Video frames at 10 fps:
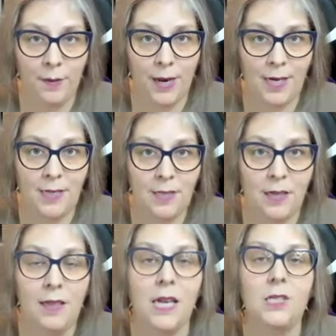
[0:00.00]
right,
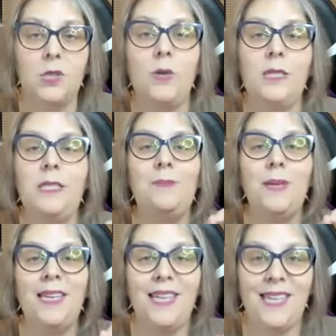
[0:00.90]
then it's going to be